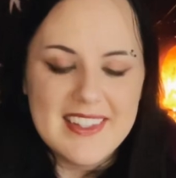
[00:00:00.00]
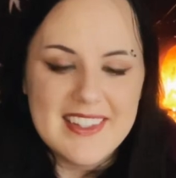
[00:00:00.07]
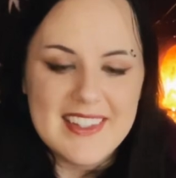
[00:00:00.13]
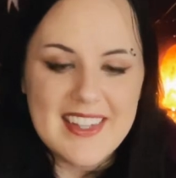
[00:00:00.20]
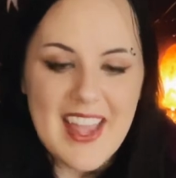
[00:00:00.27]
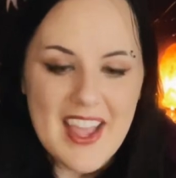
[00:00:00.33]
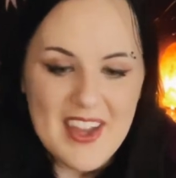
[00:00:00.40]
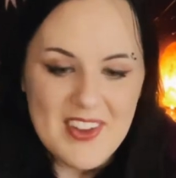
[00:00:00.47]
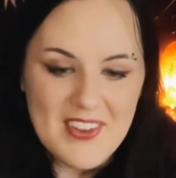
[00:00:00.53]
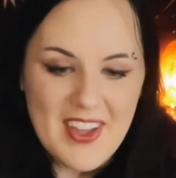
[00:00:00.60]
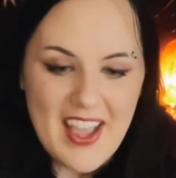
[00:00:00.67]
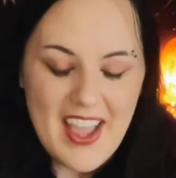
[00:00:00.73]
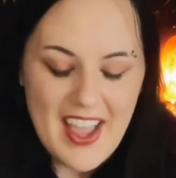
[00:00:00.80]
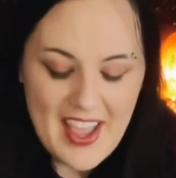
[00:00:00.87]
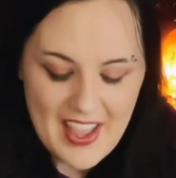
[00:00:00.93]
Now,
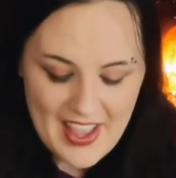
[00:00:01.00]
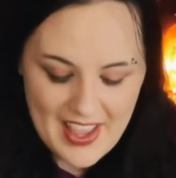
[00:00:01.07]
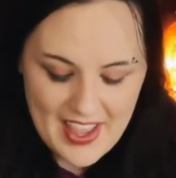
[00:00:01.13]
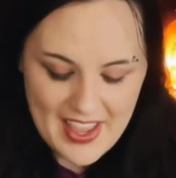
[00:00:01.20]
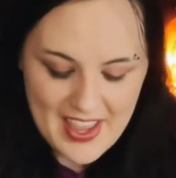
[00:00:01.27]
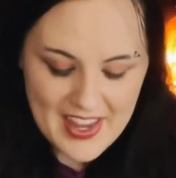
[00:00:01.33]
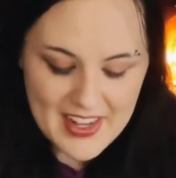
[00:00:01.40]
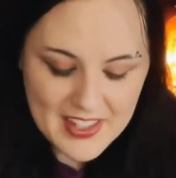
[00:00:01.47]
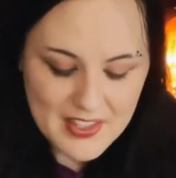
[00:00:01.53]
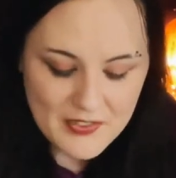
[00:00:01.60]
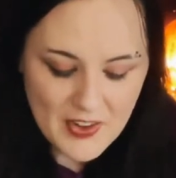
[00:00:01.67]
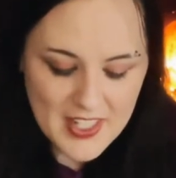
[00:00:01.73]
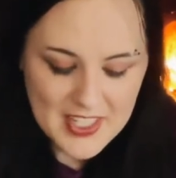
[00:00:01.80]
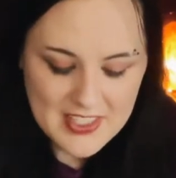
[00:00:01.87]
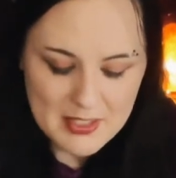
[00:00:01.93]
it is
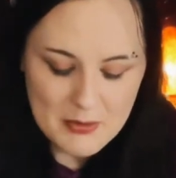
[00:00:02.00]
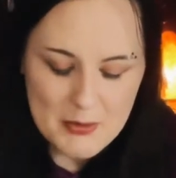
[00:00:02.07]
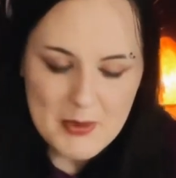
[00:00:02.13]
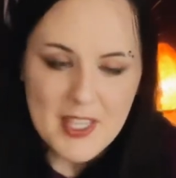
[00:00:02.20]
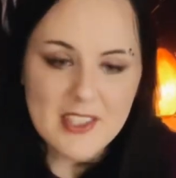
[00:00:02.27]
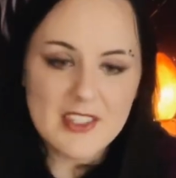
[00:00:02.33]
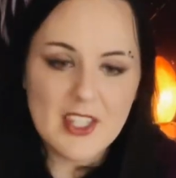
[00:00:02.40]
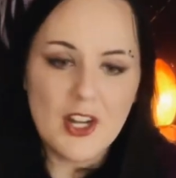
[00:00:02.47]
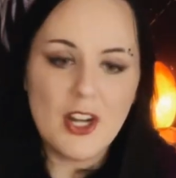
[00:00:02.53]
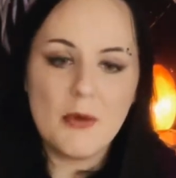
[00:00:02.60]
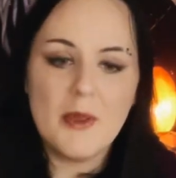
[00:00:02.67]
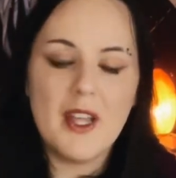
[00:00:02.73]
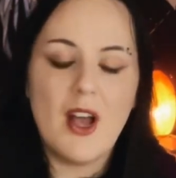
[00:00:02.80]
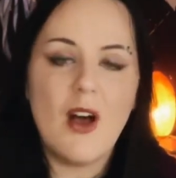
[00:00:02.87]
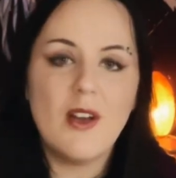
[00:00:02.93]
funny to me because the
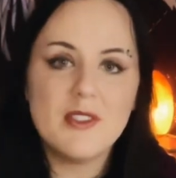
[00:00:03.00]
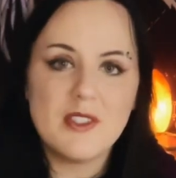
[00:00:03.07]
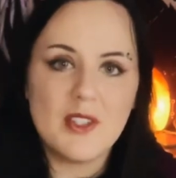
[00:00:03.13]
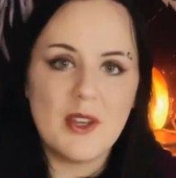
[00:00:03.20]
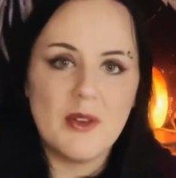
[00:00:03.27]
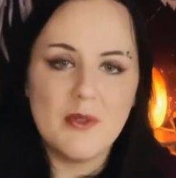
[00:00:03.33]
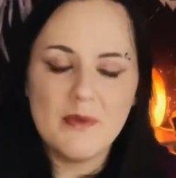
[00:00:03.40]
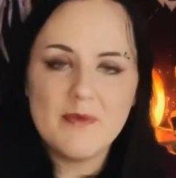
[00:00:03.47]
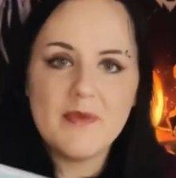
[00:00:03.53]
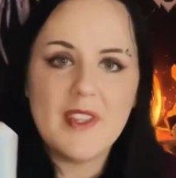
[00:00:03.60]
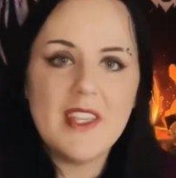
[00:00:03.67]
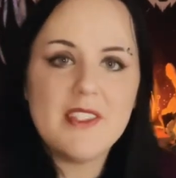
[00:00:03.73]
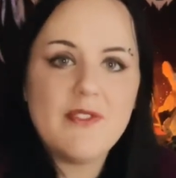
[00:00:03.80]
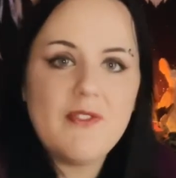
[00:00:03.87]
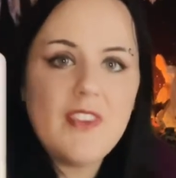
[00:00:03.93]
hermit also,
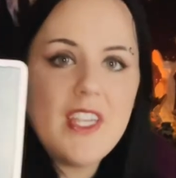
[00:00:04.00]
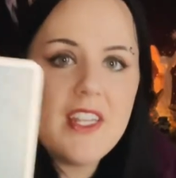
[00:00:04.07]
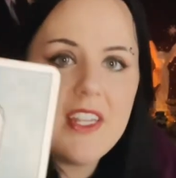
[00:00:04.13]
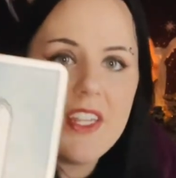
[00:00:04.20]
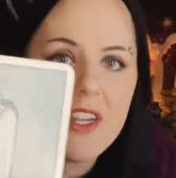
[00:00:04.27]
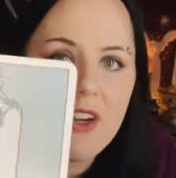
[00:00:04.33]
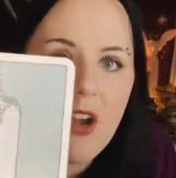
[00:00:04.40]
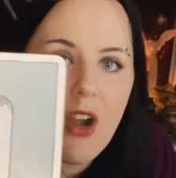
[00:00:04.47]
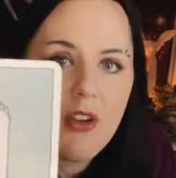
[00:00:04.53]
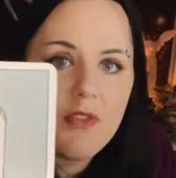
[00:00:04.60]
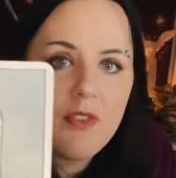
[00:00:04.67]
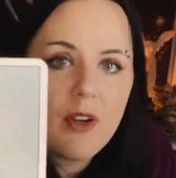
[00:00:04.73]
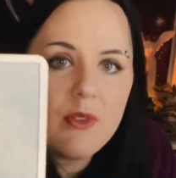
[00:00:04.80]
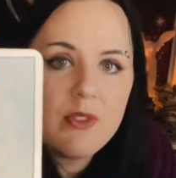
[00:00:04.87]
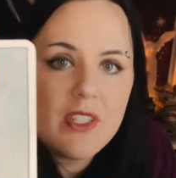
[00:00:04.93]
his feet here are
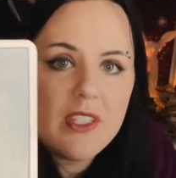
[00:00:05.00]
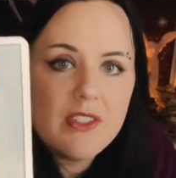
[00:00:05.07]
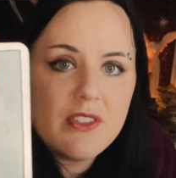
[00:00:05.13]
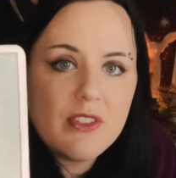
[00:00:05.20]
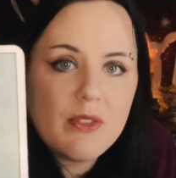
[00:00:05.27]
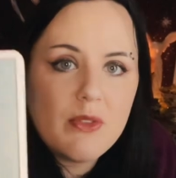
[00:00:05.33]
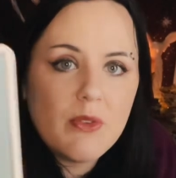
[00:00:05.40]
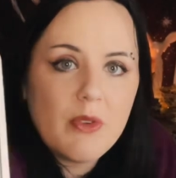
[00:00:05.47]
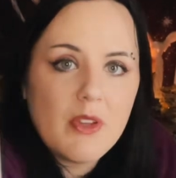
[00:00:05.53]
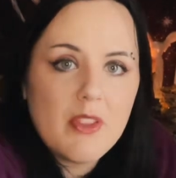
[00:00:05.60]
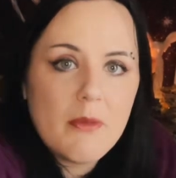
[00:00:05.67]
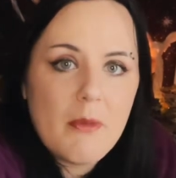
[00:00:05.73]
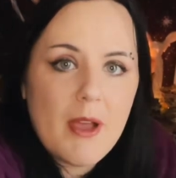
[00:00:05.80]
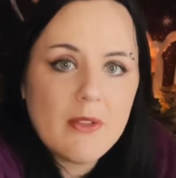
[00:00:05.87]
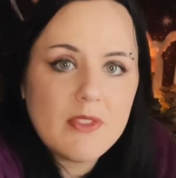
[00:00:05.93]
frozen to
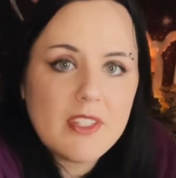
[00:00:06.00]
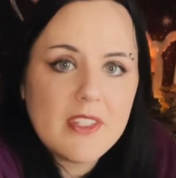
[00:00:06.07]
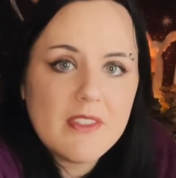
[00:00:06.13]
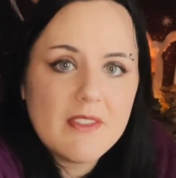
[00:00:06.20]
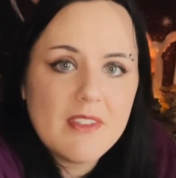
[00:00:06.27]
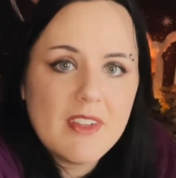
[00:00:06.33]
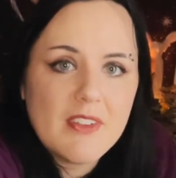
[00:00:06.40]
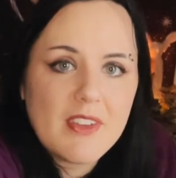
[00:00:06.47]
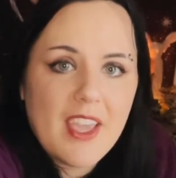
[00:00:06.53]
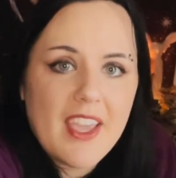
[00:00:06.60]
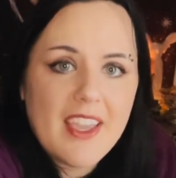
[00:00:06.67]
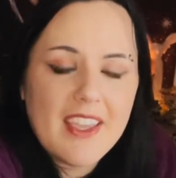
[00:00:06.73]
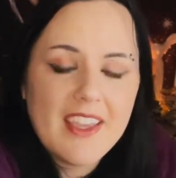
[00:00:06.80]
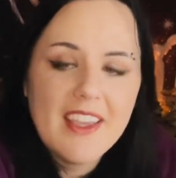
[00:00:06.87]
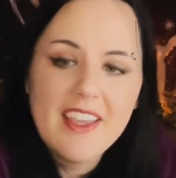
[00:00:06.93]
the mountain,
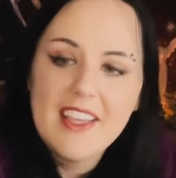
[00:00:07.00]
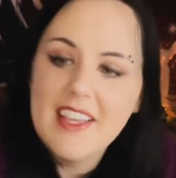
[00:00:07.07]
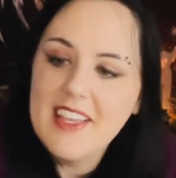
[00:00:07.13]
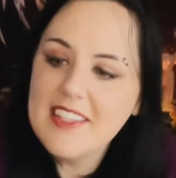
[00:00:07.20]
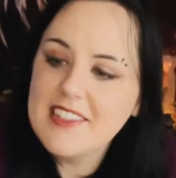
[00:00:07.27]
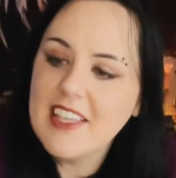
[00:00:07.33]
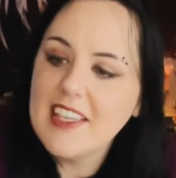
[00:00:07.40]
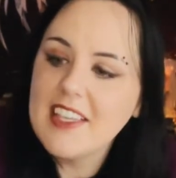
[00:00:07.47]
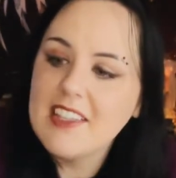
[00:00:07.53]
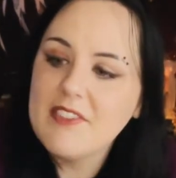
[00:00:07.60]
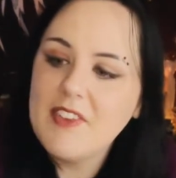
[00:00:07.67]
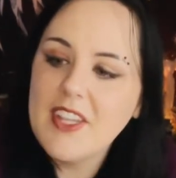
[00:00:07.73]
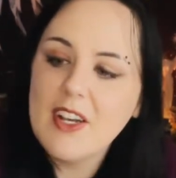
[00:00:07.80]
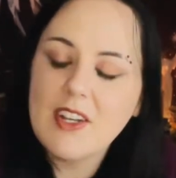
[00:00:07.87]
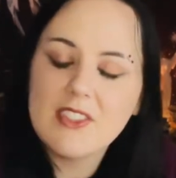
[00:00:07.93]
okay? It's like his
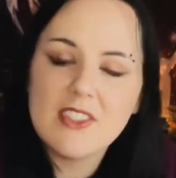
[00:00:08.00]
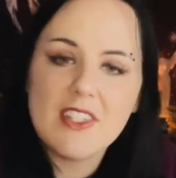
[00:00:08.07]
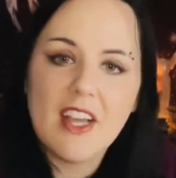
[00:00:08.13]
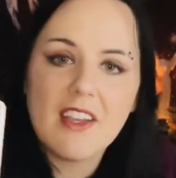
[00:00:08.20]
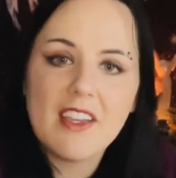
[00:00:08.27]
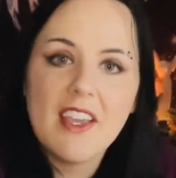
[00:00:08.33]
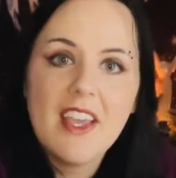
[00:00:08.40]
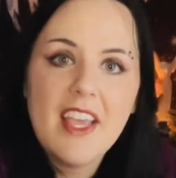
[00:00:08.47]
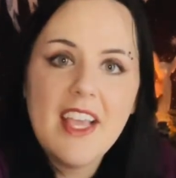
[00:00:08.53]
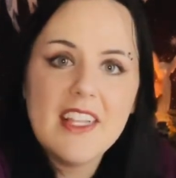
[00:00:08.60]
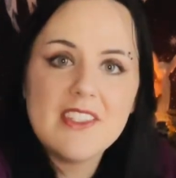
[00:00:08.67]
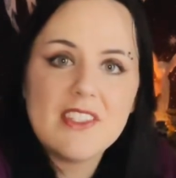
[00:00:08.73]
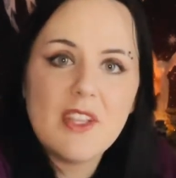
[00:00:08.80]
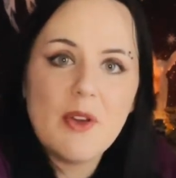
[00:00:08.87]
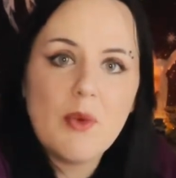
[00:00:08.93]
feet are stuck.
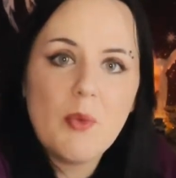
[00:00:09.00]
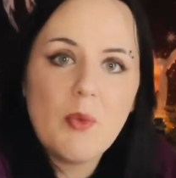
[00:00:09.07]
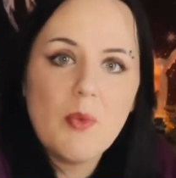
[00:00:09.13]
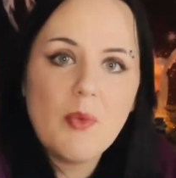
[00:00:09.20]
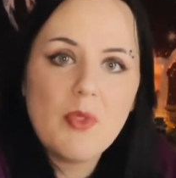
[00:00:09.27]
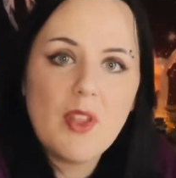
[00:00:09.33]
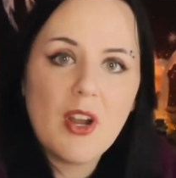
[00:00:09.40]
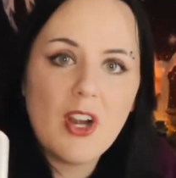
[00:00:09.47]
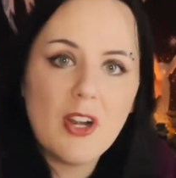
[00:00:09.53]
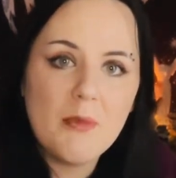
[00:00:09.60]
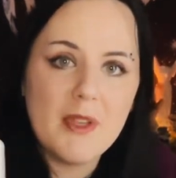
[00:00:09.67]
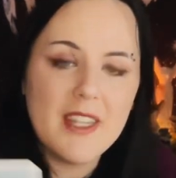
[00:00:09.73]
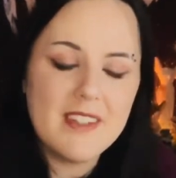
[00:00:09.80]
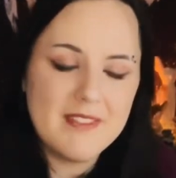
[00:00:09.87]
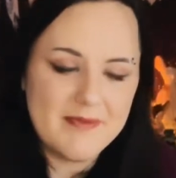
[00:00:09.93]
And so the
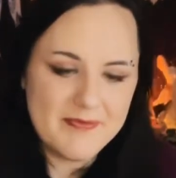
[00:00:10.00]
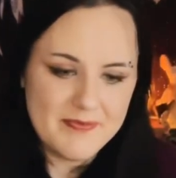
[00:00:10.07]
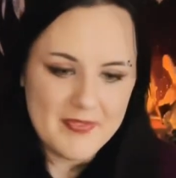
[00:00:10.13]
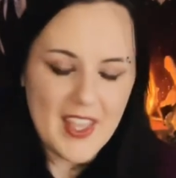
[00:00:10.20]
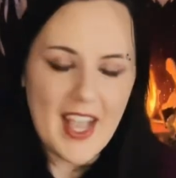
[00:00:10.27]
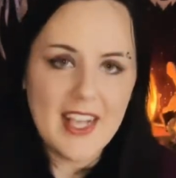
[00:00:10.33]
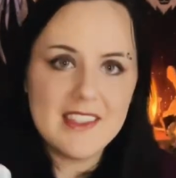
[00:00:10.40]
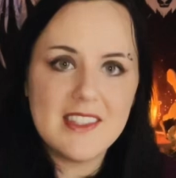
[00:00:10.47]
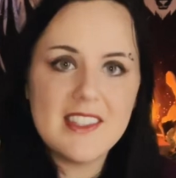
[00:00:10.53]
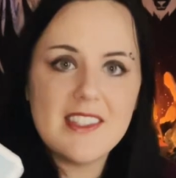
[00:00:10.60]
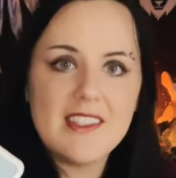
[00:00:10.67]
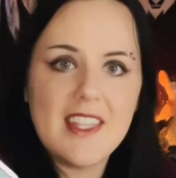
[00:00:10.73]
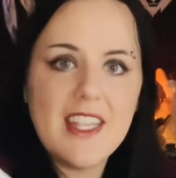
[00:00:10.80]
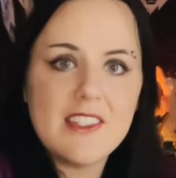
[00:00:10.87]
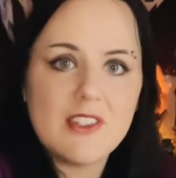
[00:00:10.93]
hermit has
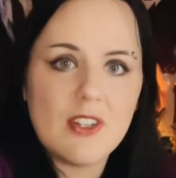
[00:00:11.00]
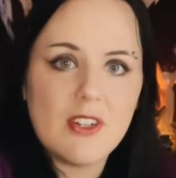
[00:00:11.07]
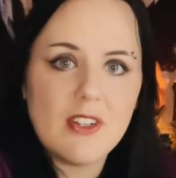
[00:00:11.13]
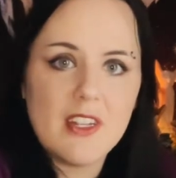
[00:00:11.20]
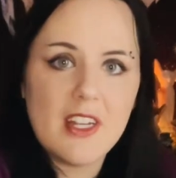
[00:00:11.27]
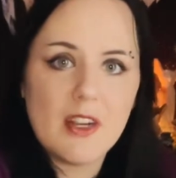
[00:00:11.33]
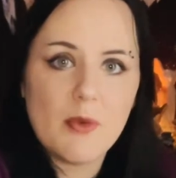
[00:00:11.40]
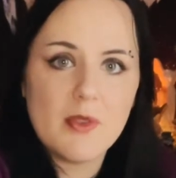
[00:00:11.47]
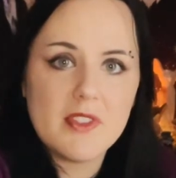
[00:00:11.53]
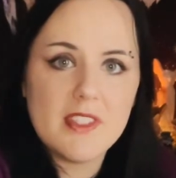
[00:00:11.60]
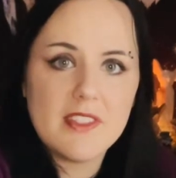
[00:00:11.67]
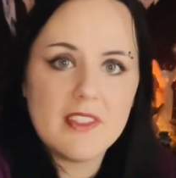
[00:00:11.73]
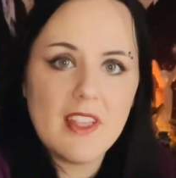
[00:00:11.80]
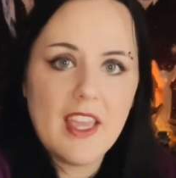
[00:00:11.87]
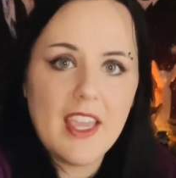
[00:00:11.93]
this lantern here with
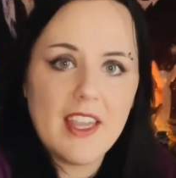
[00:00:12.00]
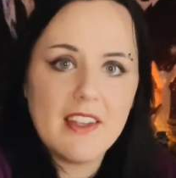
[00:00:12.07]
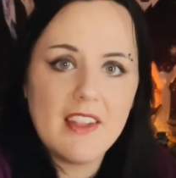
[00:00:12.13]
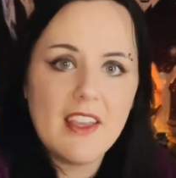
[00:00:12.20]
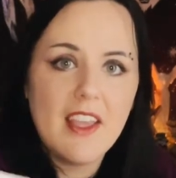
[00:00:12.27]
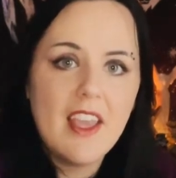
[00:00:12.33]
this light.